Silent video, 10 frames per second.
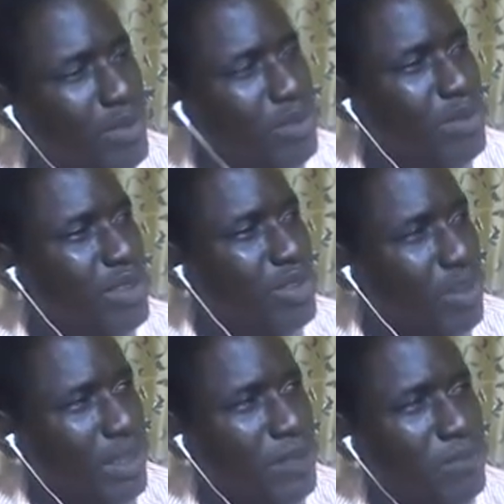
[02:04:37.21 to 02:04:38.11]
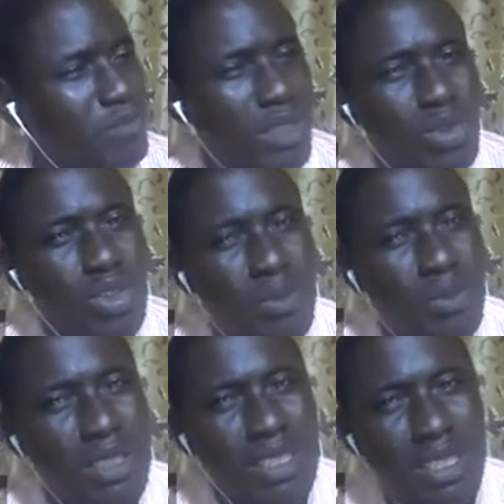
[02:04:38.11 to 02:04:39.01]
a whole topic
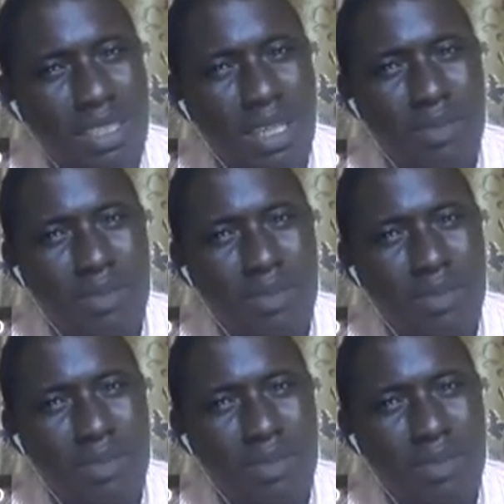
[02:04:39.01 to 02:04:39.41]
in the exam.